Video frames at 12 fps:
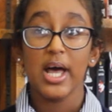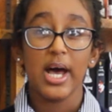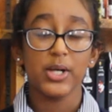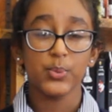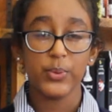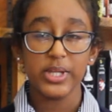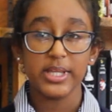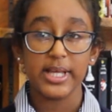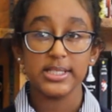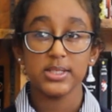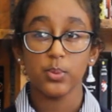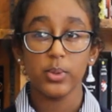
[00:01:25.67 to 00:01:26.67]
and with
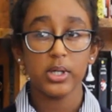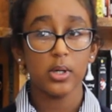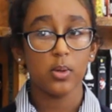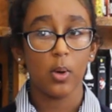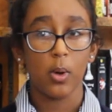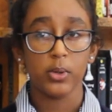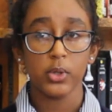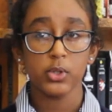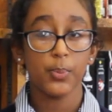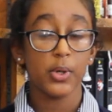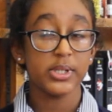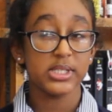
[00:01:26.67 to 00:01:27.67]
this we can call not
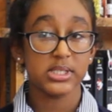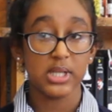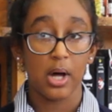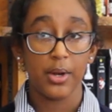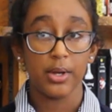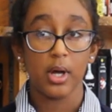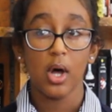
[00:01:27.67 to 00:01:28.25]
upon the sun,